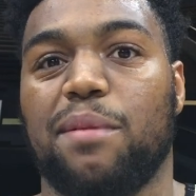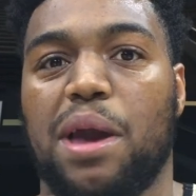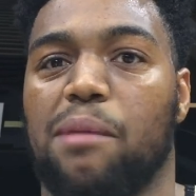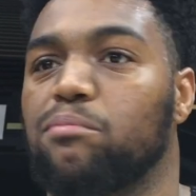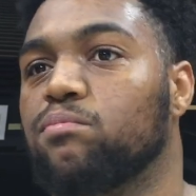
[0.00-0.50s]
I
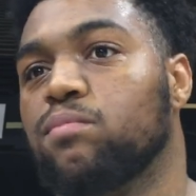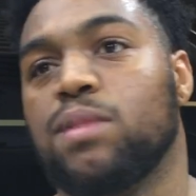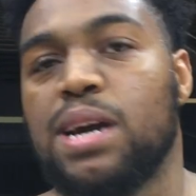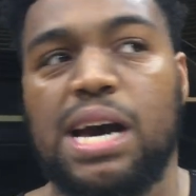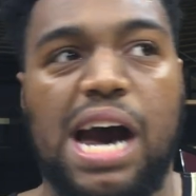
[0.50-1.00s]
mean,
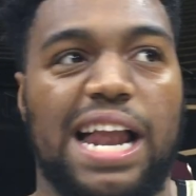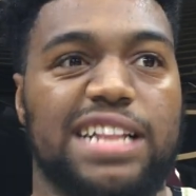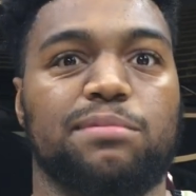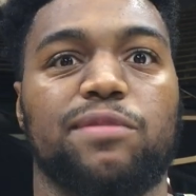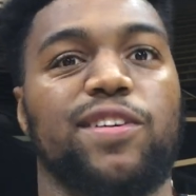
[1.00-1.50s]
I
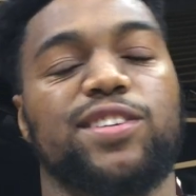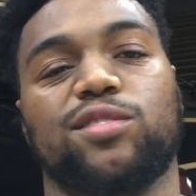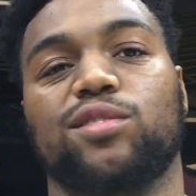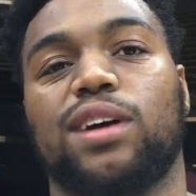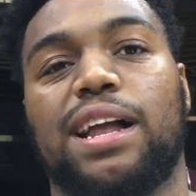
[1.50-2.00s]
like to be
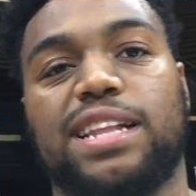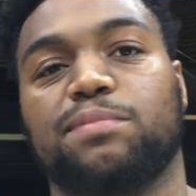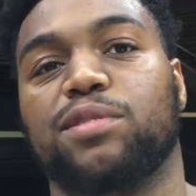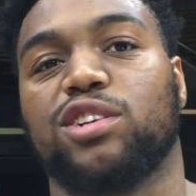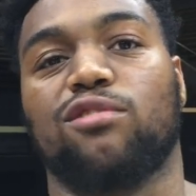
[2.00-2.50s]
physical. I like
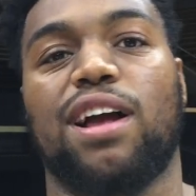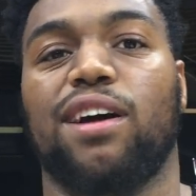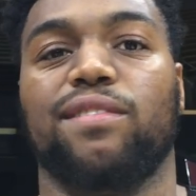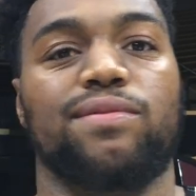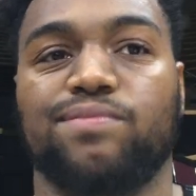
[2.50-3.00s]
to push
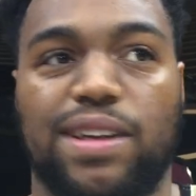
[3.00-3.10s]
around.